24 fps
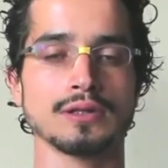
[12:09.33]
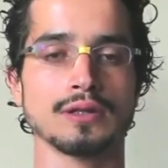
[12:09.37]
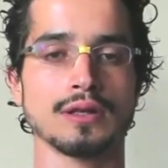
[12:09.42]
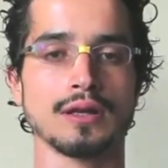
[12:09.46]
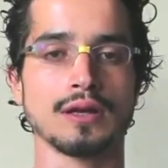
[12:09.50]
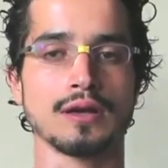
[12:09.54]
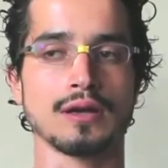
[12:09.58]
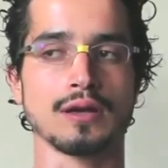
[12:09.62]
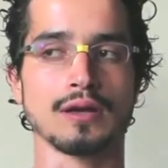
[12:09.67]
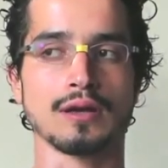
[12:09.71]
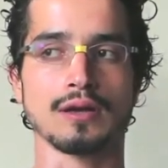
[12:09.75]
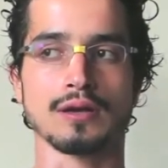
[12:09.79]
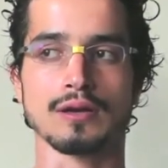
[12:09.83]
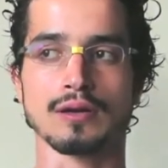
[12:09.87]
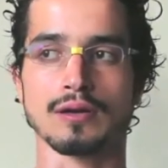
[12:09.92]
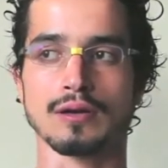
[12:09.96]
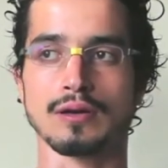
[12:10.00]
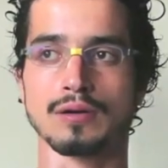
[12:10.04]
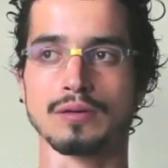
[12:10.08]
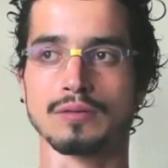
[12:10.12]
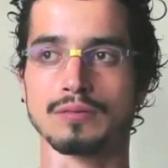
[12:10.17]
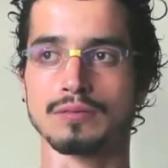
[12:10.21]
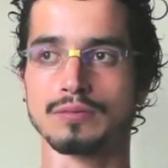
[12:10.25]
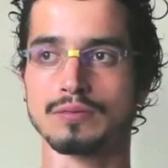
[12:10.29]

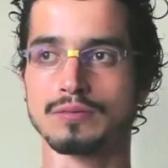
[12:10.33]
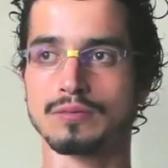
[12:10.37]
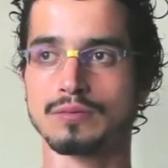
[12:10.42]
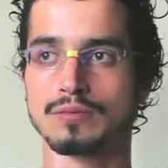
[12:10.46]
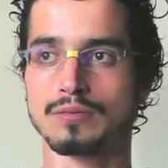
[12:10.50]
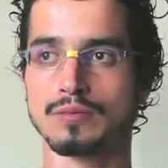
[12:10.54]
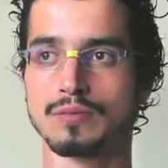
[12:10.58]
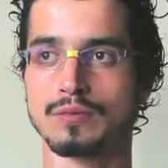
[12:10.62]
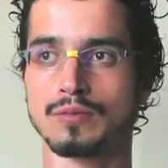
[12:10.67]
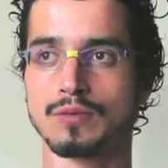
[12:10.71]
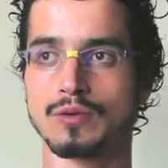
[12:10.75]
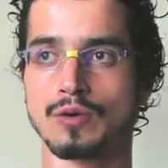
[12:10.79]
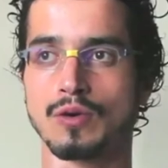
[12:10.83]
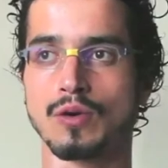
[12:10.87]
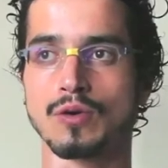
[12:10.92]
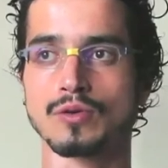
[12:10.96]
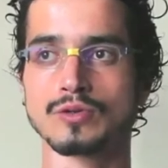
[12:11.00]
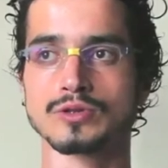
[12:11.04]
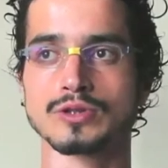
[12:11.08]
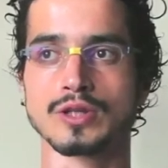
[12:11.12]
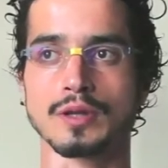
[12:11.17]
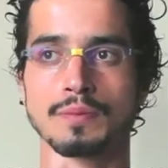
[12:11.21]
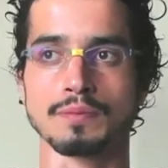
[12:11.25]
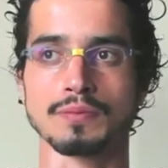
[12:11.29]

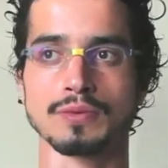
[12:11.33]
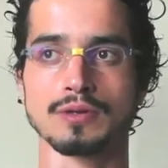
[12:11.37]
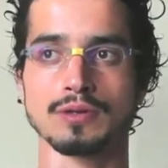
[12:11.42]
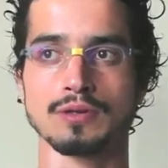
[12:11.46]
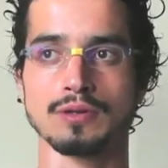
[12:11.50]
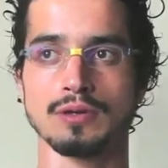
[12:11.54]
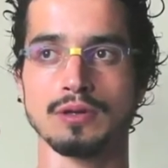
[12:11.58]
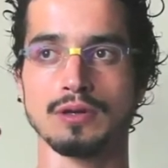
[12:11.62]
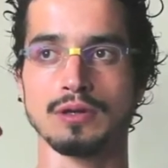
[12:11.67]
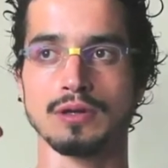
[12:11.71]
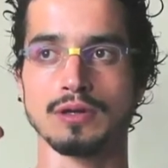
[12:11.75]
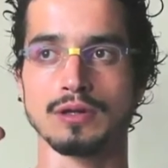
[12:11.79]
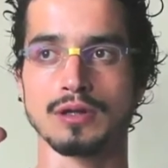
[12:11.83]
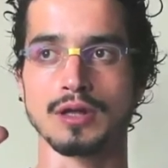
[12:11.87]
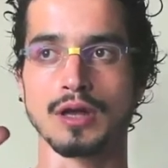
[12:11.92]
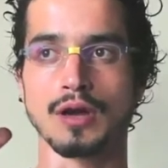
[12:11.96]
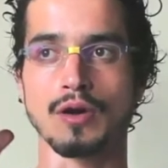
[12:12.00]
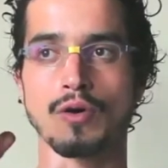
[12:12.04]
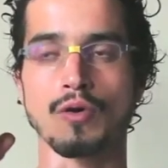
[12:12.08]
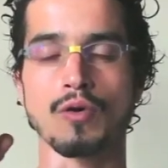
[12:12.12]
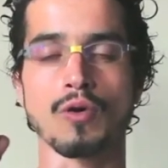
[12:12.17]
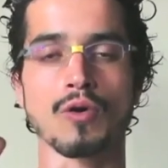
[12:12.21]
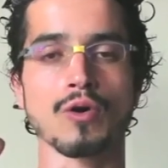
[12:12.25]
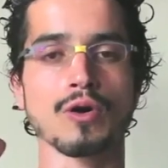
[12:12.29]
concept, the
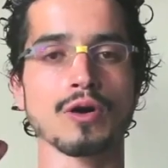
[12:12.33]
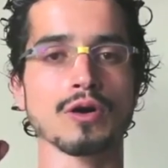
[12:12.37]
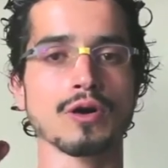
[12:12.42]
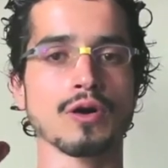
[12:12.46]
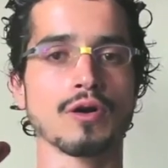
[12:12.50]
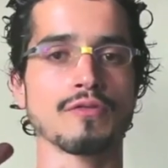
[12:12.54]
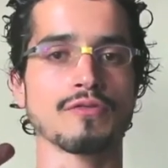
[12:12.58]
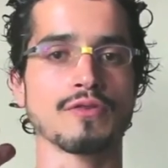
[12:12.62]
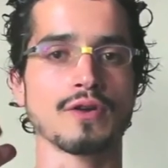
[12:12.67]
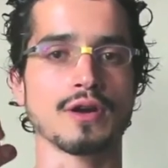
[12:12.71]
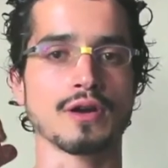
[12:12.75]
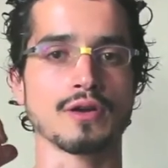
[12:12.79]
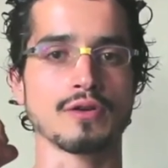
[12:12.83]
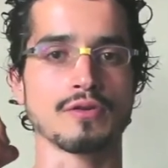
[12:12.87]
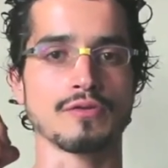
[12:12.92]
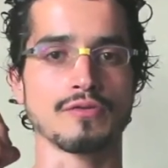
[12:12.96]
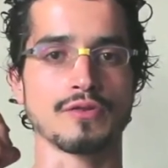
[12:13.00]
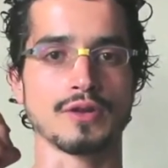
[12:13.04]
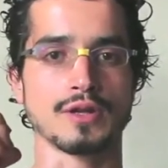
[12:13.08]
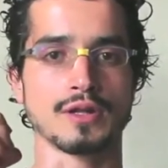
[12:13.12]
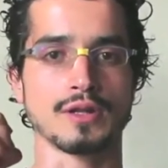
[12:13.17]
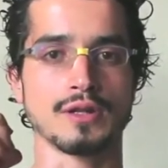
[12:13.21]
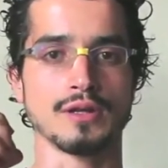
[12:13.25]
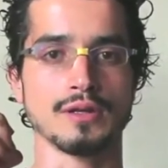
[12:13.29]
core of
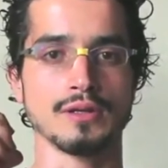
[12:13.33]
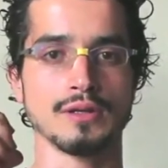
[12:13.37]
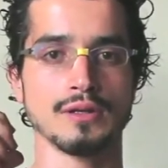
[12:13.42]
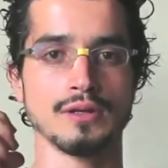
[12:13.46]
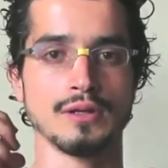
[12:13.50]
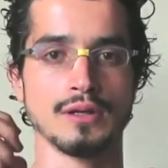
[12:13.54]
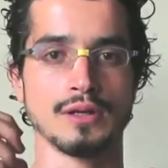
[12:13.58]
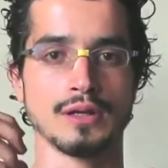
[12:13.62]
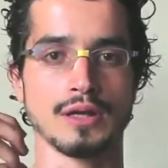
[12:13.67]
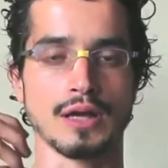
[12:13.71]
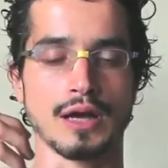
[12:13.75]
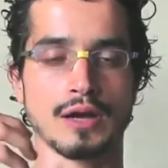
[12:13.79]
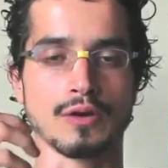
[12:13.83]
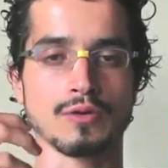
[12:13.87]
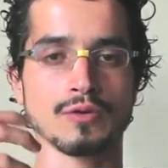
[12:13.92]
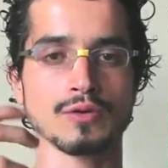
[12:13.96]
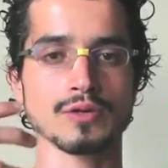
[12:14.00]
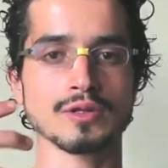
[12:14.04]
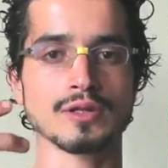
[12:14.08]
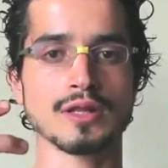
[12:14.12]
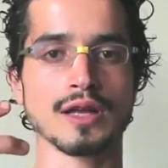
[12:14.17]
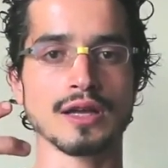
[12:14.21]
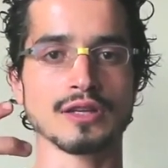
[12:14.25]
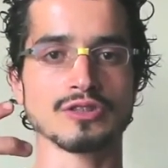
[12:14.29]
Ayurveda, a
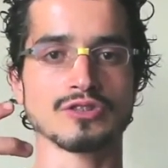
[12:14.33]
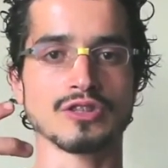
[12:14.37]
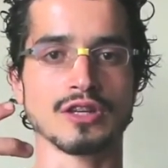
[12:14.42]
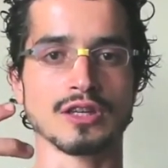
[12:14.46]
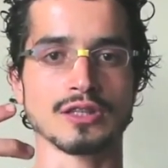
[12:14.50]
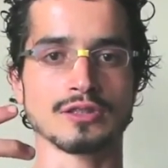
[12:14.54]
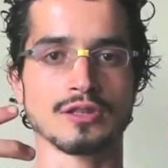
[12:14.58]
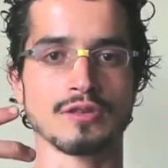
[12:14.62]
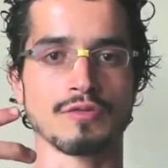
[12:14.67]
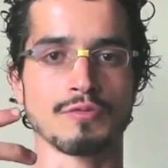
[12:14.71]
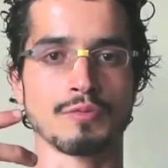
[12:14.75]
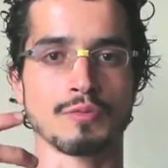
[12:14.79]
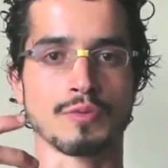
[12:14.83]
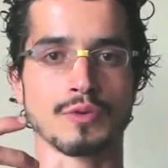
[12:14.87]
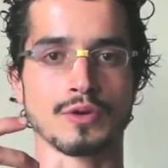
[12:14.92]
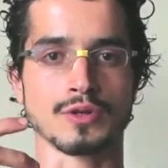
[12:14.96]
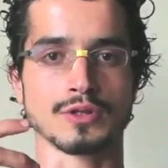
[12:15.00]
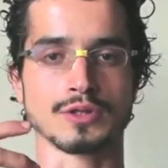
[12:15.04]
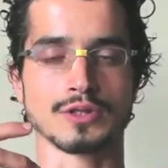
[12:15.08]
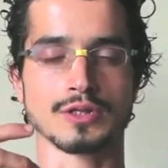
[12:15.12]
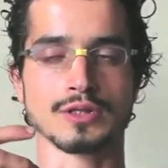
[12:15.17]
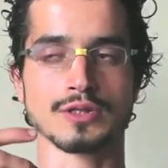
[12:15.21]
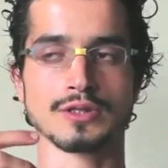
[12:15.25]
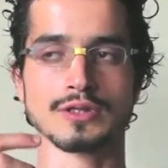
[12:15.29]
good digestive
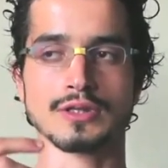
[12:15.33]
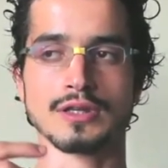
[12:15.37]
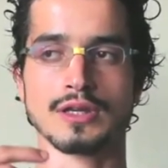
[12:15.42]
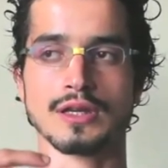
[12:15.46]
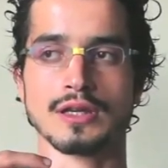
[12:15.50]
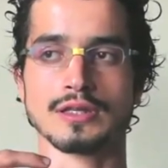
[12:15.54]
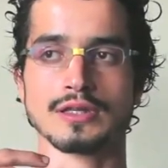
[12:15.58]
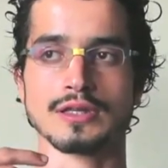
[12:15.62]
process.